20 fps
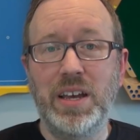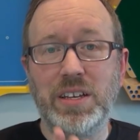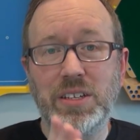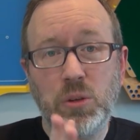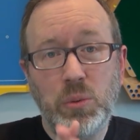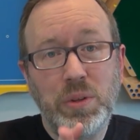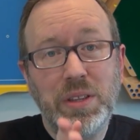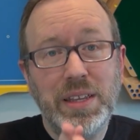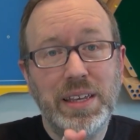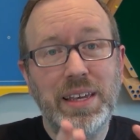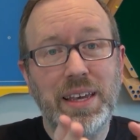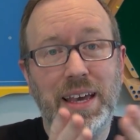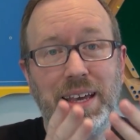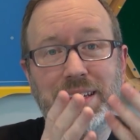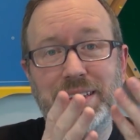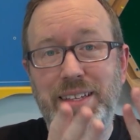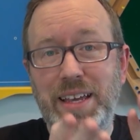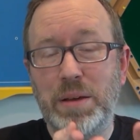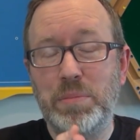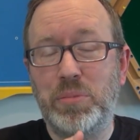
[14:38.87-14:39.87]
So, in the
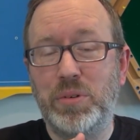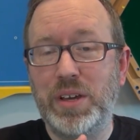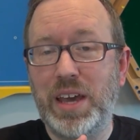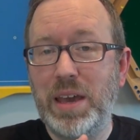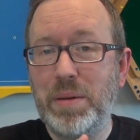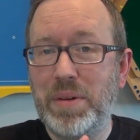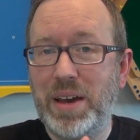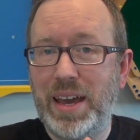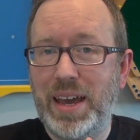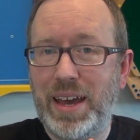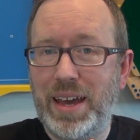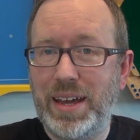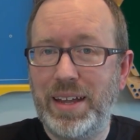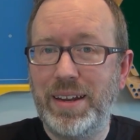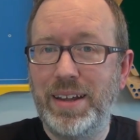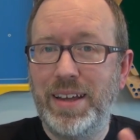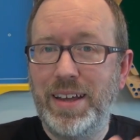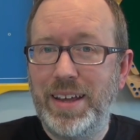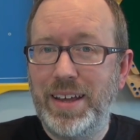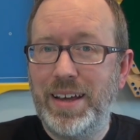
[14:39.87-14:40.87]
example game I had,